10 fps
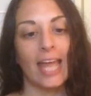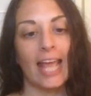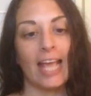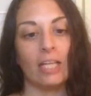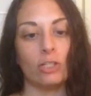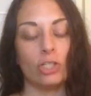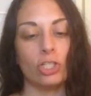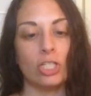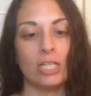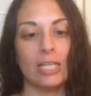and
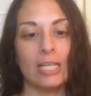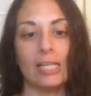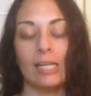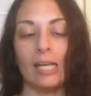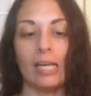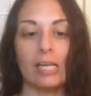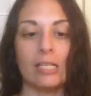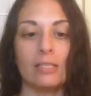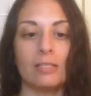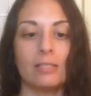she
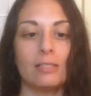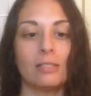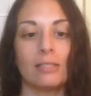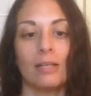is